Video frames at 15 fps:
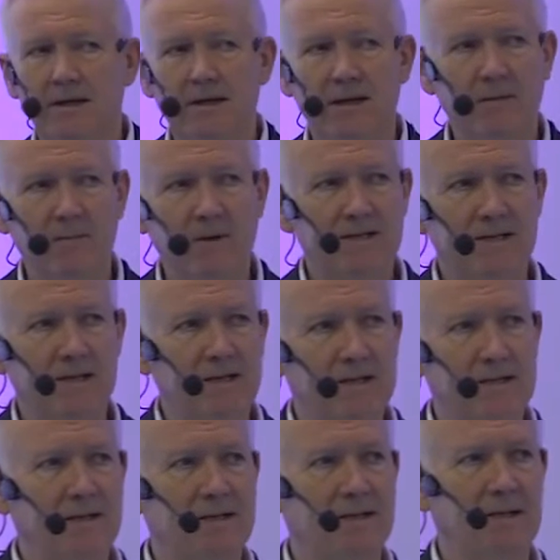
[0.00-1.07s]
In the
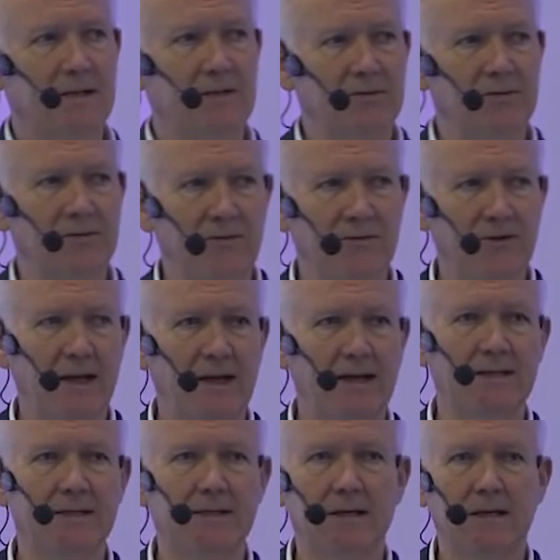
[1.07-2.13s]
mid-60s, he and two
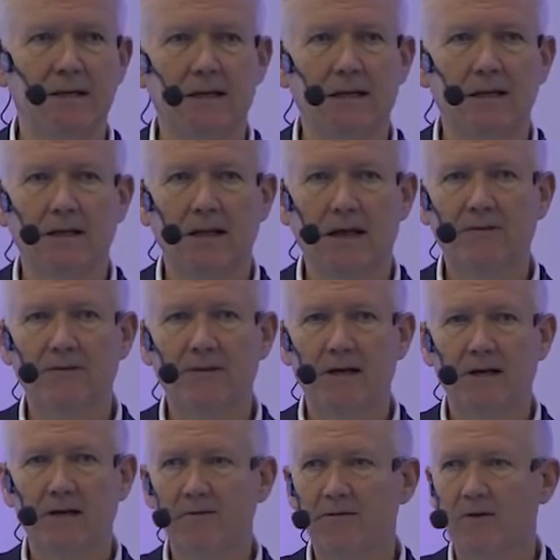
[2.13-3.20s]
friends left
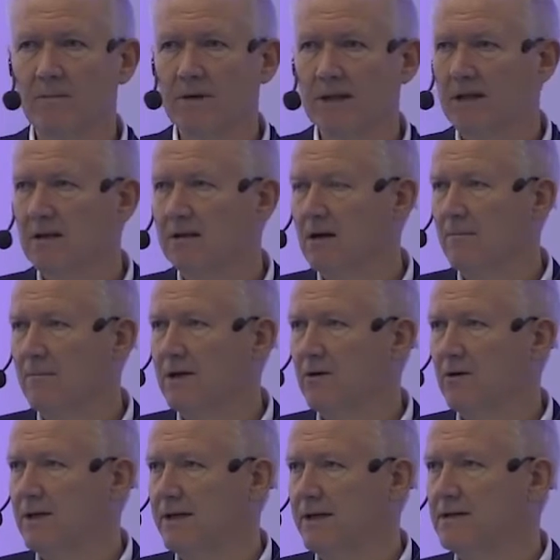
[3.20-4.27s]
there and formed a little company
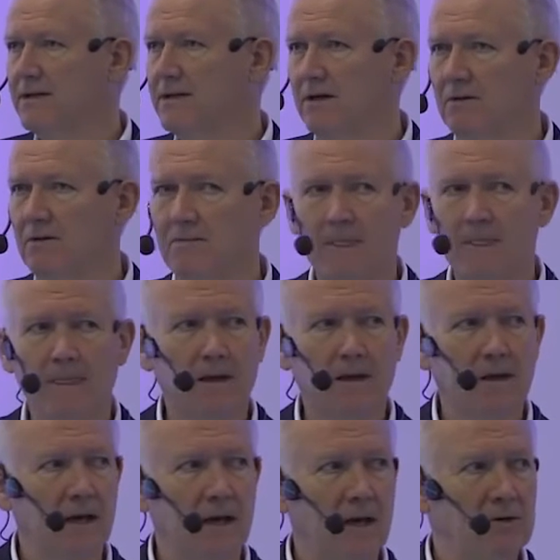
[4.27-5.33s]
called Intel,
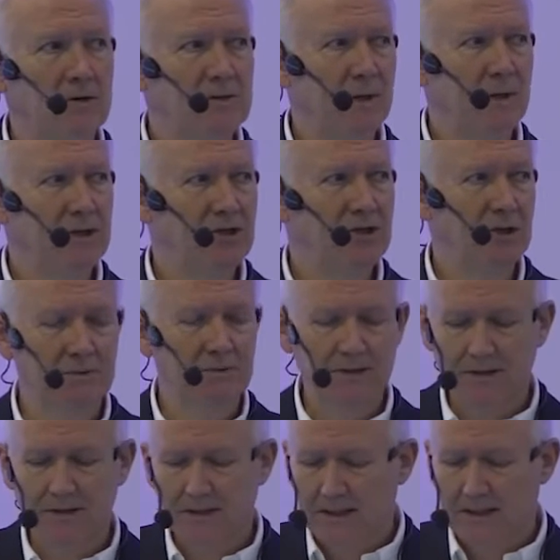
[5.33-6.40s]
which made
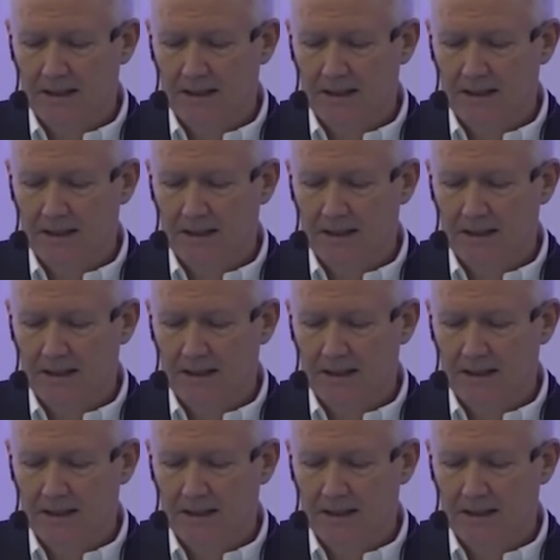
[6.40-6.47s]
chips.